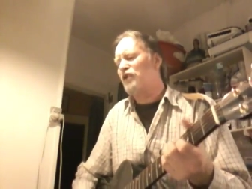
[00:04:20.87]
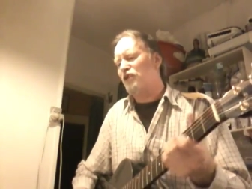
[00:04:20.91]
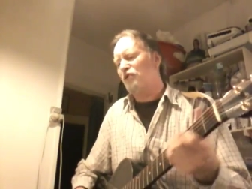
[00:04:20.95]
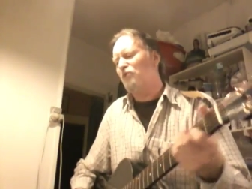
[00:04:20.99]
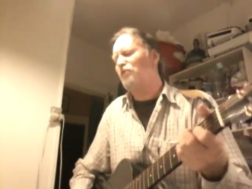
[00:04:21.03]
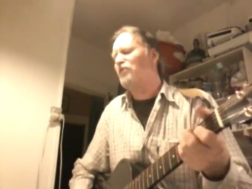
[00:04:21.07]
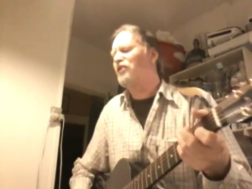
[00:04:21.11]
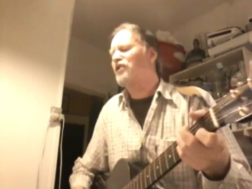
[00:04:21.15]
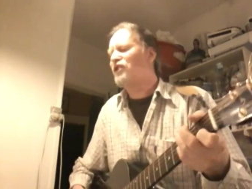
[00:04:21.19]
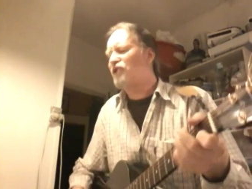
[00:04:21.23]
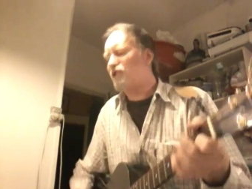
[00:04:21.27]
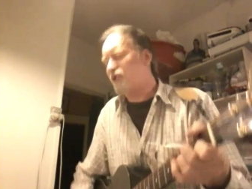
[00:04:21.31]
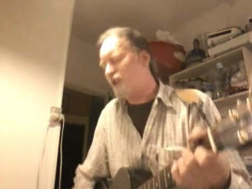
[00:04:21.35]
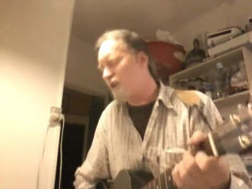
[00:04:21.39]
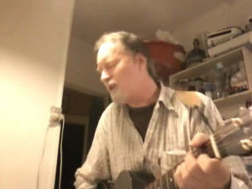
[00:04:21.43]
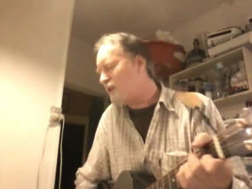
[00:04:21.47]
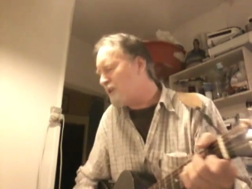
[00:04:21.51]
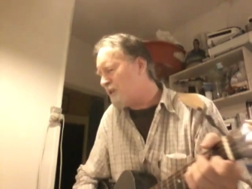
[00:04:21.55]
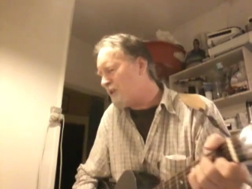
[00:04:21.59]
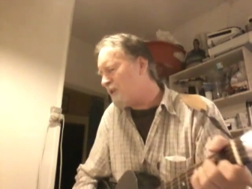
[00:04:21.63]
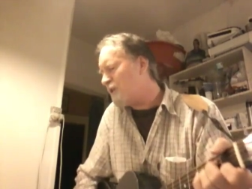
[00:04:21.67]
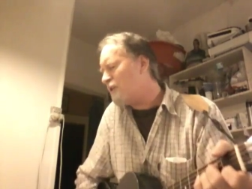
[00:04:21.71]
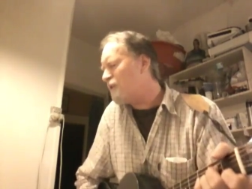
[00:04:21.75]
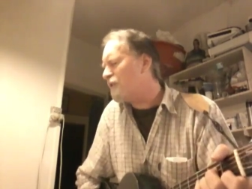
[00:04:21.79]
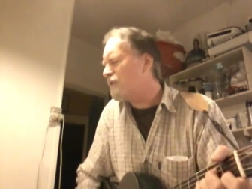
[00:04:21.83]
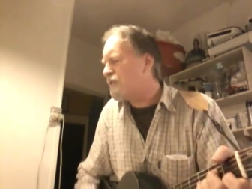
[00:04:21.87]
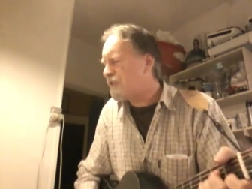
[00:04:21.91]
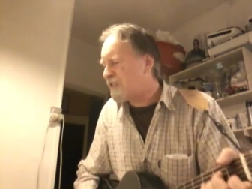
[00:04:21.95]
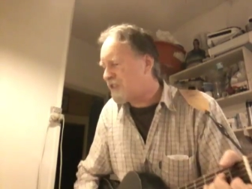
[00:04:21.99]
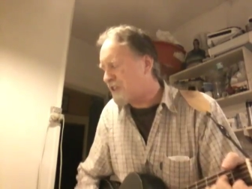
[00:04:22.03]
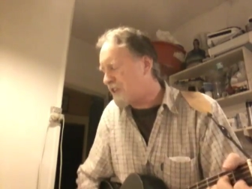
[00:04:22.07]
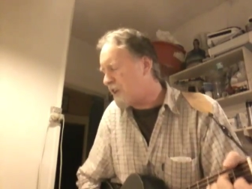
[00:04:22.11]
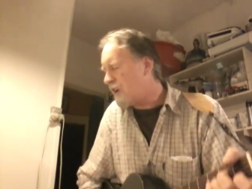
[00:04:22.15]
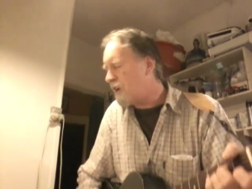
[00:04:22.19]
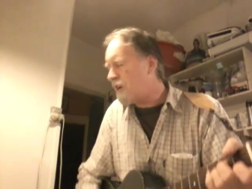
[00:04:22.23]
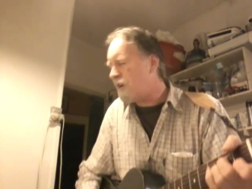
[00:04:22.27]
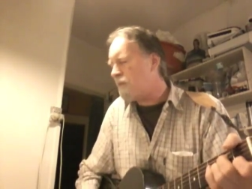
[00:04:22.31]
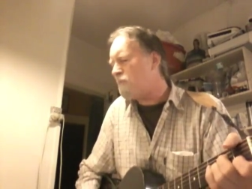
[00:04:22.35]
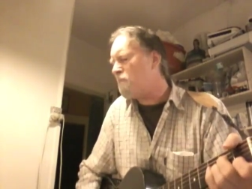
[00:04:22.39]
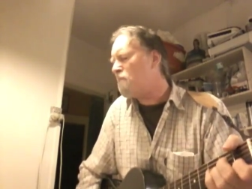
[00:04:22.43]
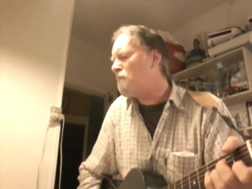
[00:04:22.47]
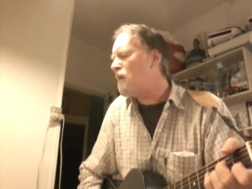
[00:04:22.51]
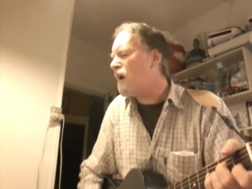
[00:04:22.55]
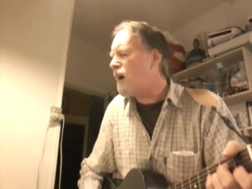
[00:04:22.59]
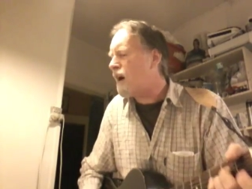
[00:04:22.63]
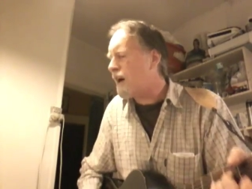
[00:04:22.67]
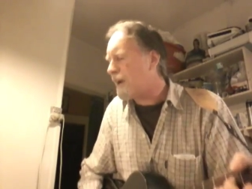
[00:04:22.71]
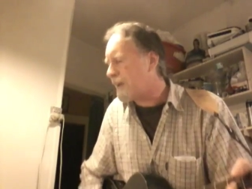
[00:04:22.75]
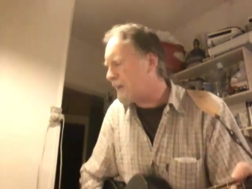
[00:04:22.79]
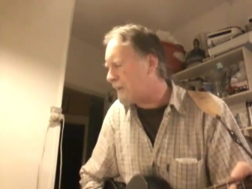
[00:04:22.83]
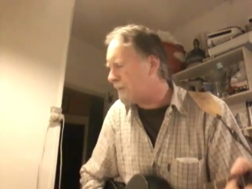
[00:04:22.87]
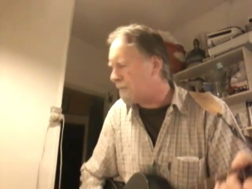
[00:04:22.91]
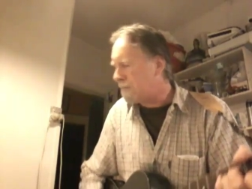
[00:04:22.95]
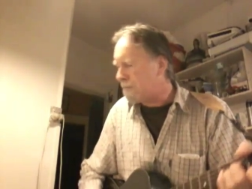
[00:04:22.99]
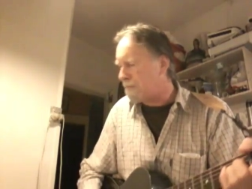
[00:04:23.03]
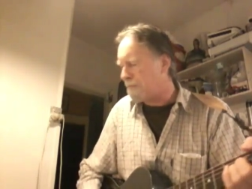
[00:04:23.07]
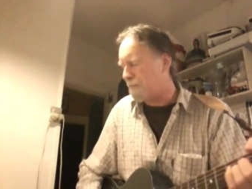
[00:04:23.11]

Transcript: to serve somebody.